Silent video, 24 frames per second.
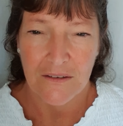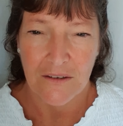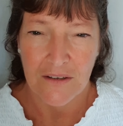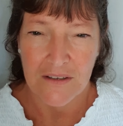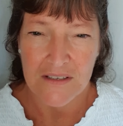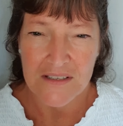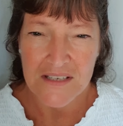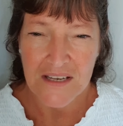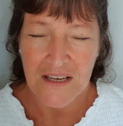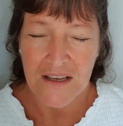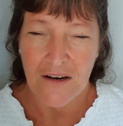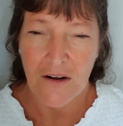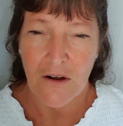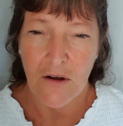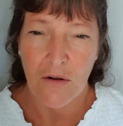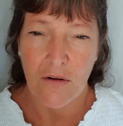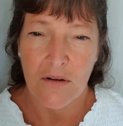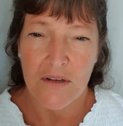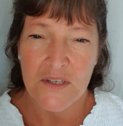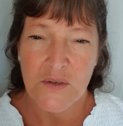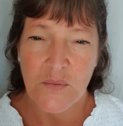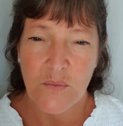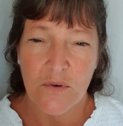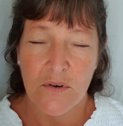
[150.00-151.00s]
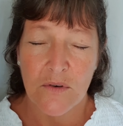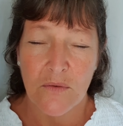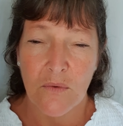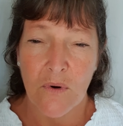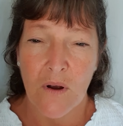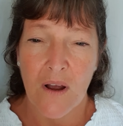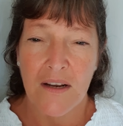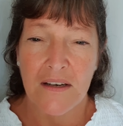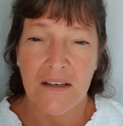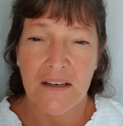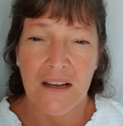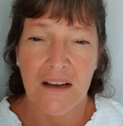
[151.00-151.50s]
you can say to Holy Spirit
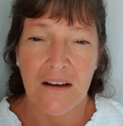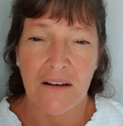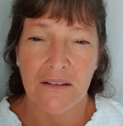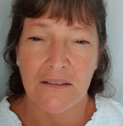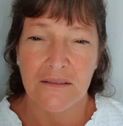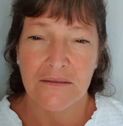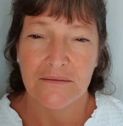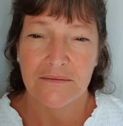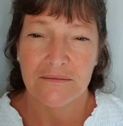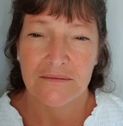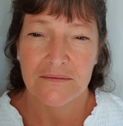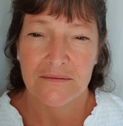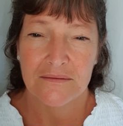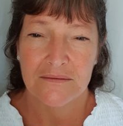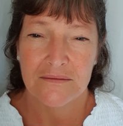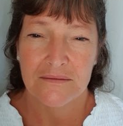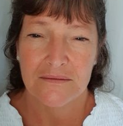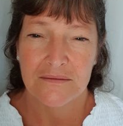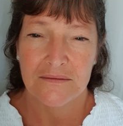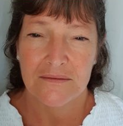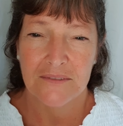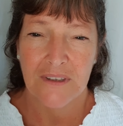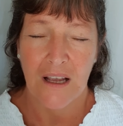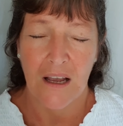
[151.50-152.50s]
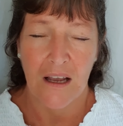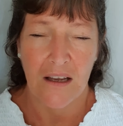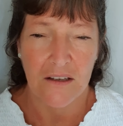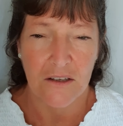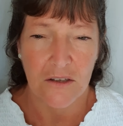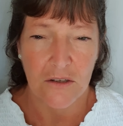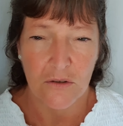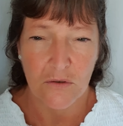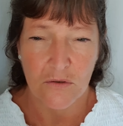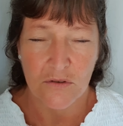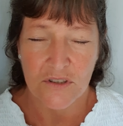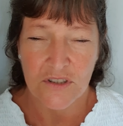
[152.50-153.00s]
right now, I
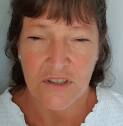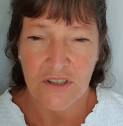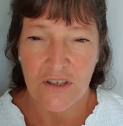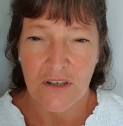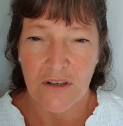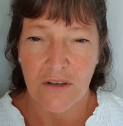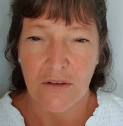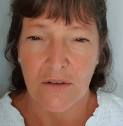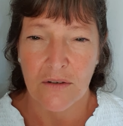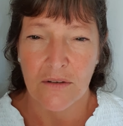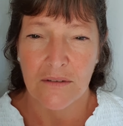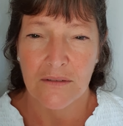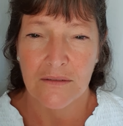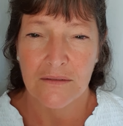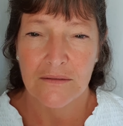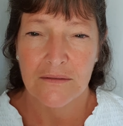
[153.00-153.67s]
yield to you.